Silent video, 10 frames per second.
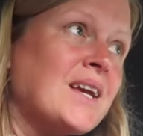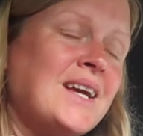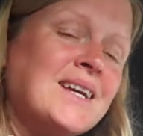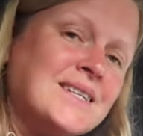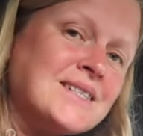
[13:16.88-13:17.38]

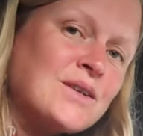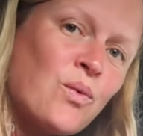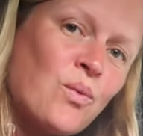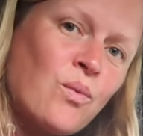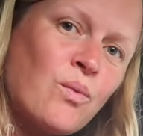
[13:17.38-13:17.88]
is
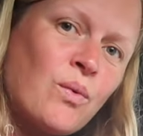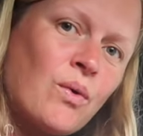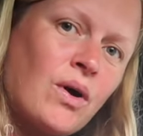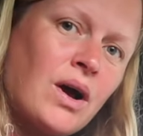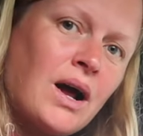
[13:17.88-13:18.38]

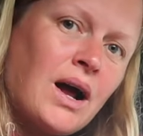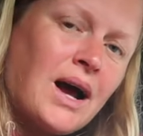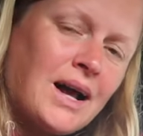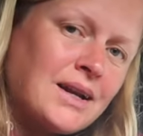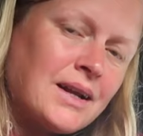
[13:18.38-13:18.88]
I
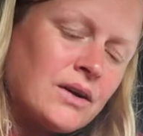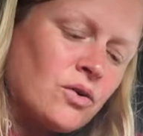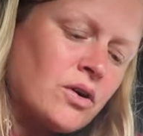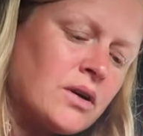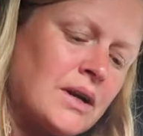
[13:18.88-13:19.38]
had a little
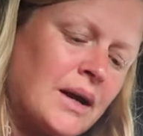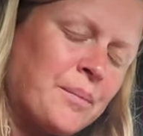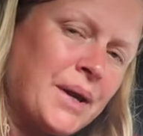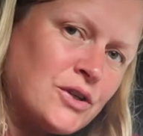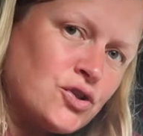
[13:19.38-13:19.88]
look on like
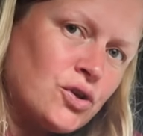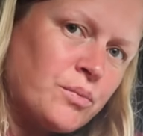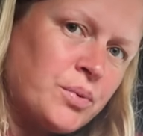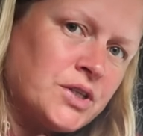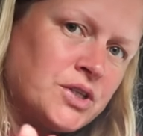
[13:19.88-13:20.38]
PitchUp,
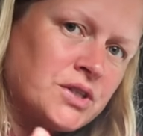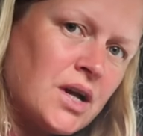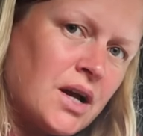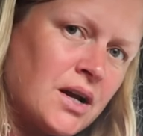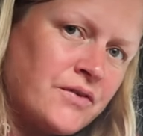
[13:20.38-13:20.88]
which is
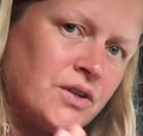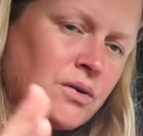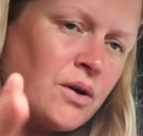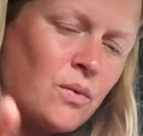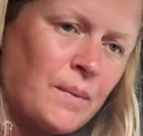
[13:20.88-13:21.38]
if you
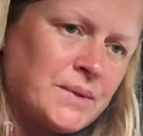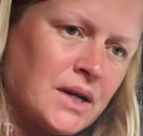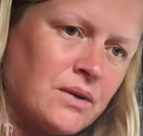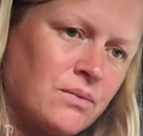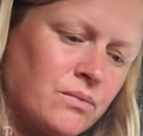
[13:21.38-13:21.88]
don't know, a
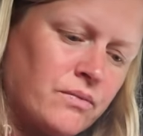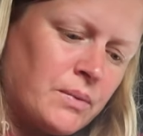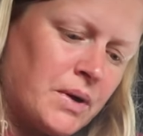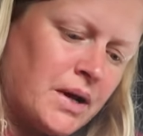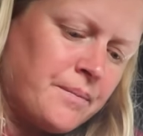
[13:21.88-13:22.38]
website,
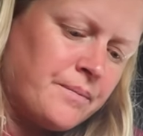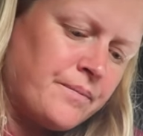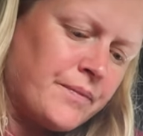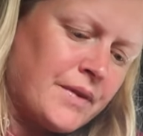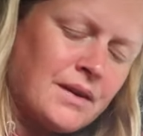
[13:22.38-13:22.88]

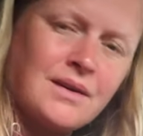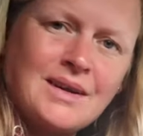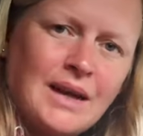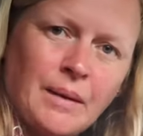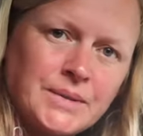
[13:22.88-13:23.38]

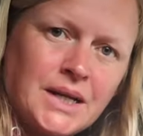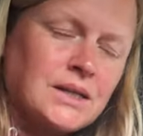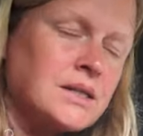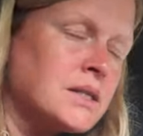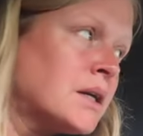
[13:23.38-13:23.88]

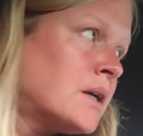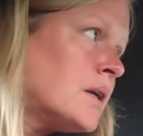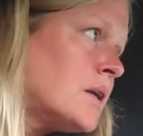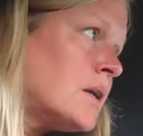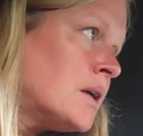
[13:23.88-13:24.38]
campsites,
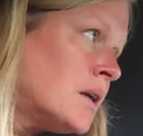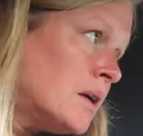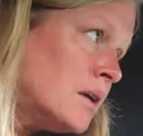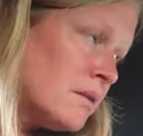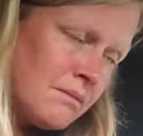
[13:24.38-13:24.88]

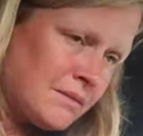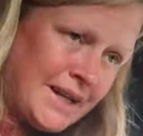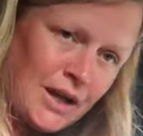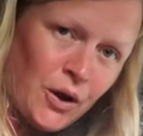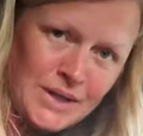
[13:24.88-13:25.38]

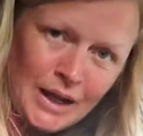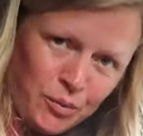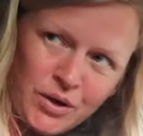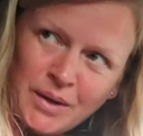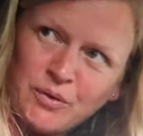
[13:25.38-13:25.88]
like hotel
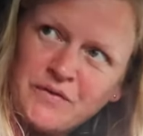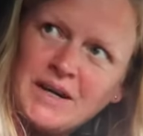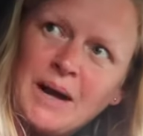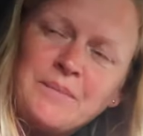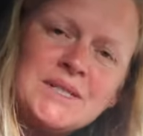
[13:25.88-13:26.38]
booking but for
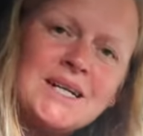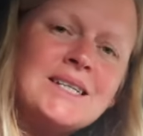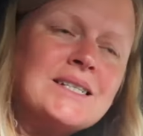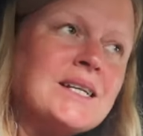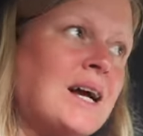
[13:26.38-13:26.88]

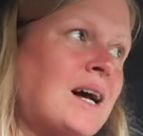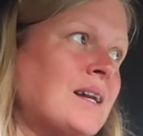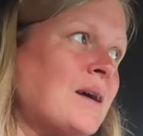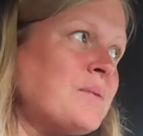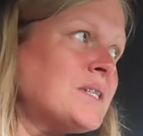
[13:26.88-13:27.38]
campsites.
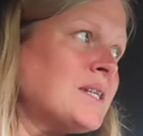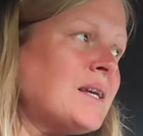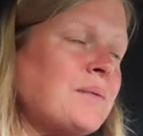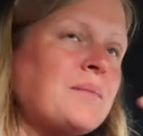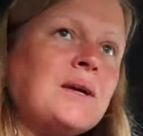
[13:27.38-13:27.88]
And I was
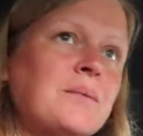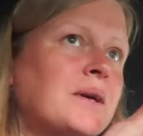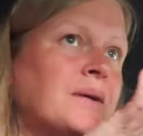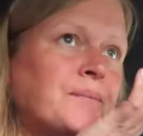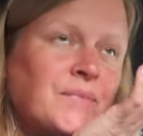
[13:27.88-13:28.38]
thinking
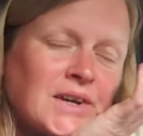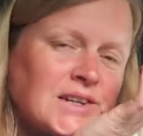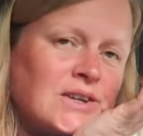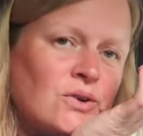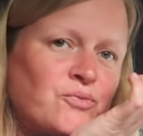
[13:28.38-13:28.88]
maybe, I
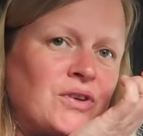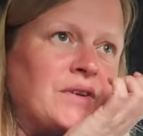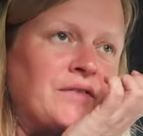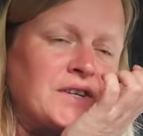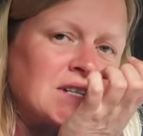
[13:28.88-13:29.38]
did look
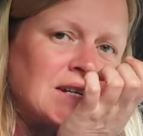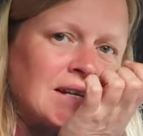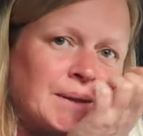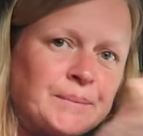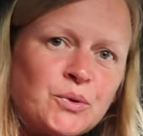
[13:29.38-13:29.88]
briefly for
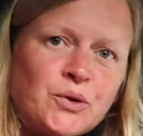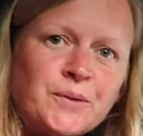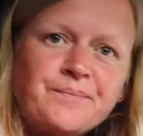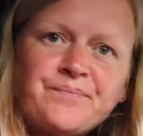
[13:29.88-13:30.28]
tonight, but